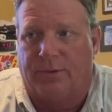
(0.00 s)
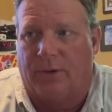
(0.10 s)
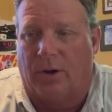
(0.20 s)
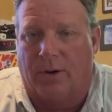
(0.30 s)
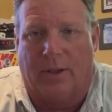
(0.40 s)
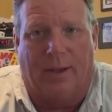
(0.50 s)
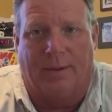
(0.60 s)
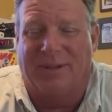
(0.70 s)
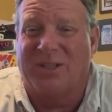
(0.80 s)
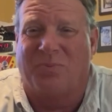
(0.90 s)
at
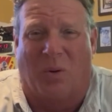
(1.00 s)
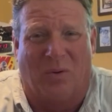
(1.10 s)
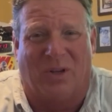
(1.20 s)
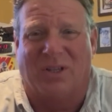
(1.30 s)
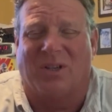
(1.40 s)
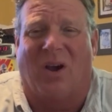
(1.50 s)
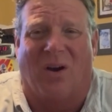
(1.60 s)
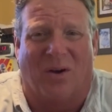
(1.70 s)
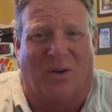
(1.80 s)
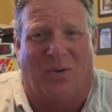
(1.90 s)
this point, this
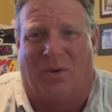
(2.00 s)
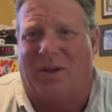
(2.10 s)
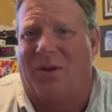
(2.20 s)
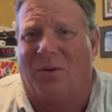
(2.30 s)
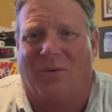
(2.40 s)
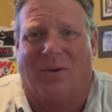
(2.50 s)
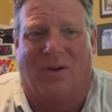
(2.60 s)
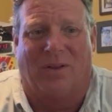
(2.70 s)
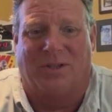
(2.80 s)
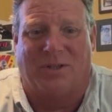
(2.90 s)
arguing over
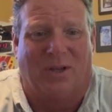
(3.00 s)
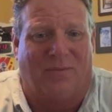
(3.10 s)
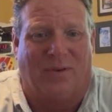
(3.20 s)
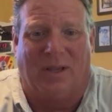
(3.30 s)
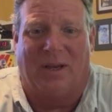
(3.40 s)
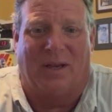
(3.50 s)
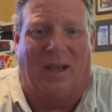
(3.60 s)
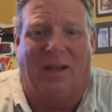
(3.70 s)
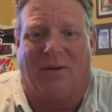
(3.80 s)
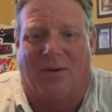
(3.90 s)
all this stuff and getting
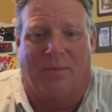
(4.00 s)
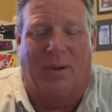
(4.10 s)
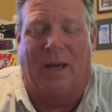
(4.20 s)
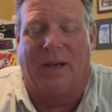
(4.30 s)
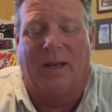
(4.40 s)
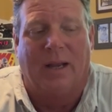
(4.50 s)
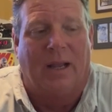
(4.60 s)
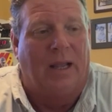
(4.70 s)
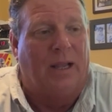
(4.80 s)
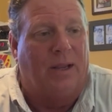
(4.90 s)
angry about it,
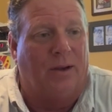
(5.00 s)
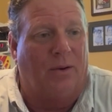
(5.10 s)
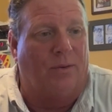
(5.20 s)
you know.